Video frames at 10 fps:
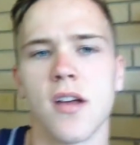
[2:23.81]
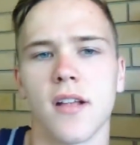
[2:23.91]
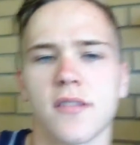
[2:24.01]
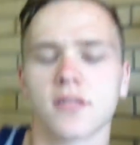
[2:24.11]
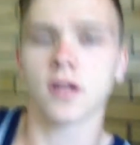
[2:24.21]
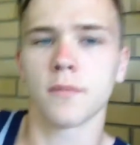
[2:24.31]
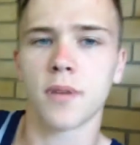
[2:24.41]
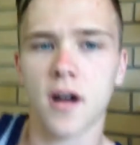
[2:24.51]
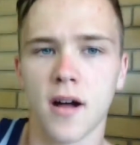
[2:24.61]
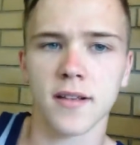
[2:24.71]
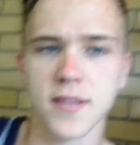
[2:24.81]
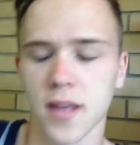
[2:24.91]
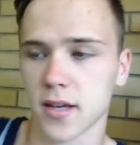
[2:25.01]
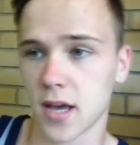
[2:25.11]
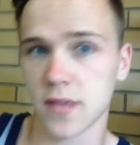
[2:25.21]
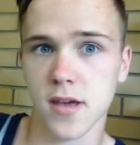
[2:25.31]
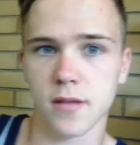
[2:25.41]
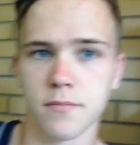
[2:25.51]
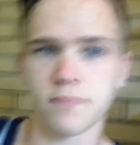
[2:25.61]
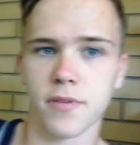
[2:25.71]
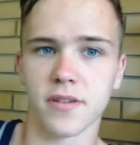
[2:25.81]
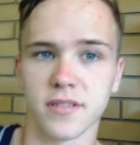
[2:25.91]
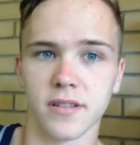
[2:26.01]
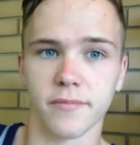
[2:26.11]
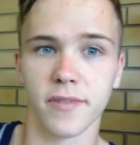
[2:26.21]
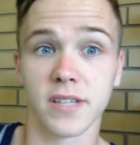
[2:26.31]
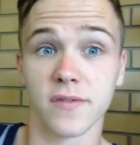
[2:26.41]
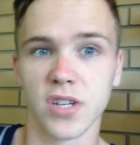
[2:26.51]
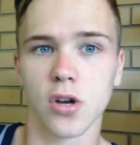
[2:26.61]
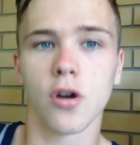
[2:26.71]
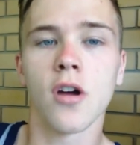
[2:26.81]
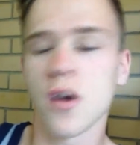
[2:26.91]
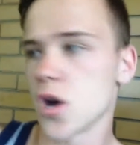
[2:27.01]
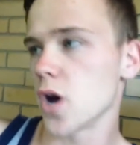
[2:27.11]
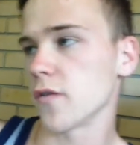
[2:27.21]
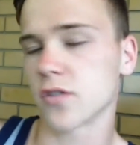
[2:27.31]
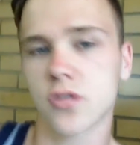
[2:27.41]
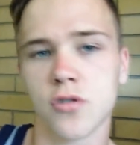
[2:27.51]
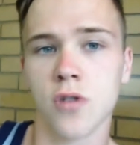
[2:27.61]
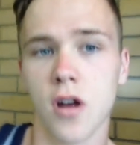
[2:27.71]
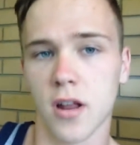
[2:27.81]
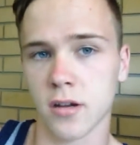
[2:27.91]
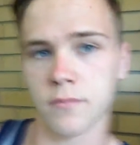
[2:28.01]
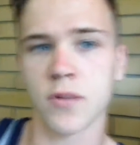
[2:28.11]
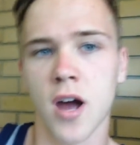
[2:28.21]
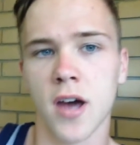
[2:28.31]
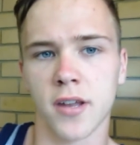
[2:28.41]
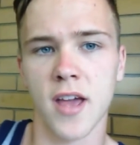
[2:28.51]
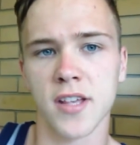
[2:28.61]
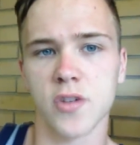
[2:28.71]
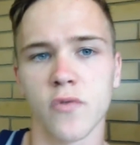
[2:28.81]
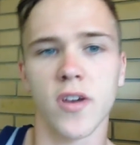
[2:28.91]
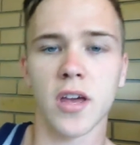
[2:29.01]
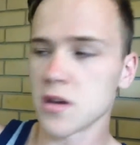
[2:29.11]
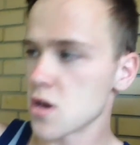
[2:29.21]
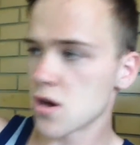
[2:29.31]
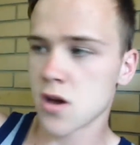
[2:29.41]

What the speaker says: in certain parts, like, and then there's a video of a truck, like a guy in an SUV